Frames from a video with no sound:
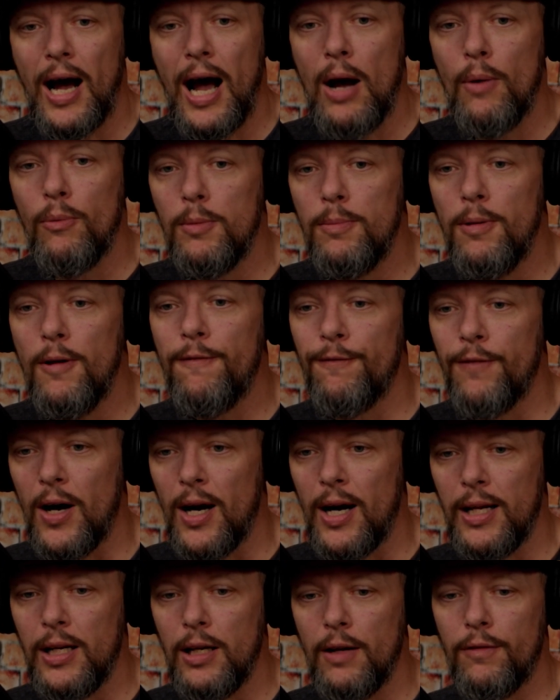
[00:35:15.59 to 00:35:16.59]
I would be
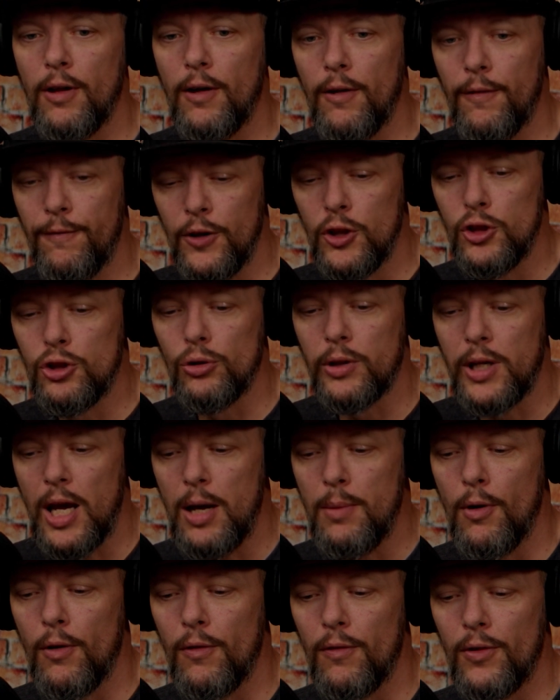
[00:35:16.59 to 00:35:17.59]
fine if the official
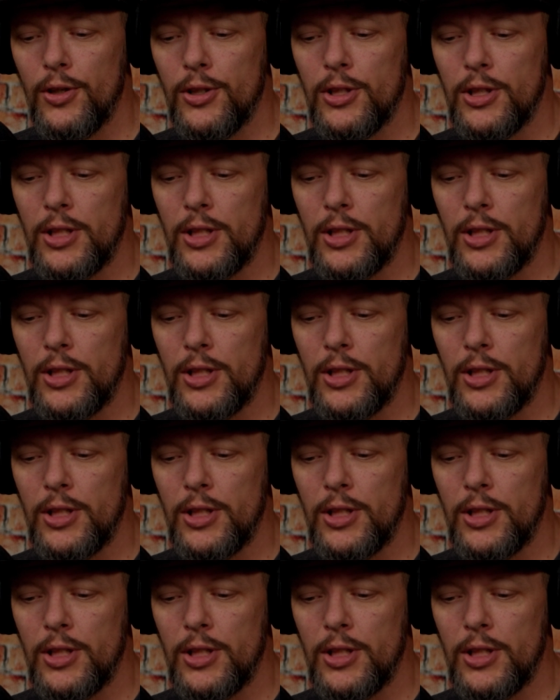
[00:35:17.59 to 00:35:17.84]
came over and